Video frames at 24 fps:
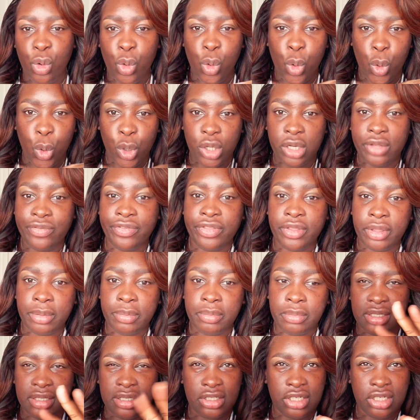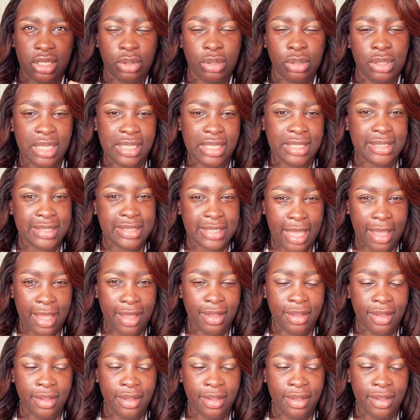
all of them. Shall I call it a set?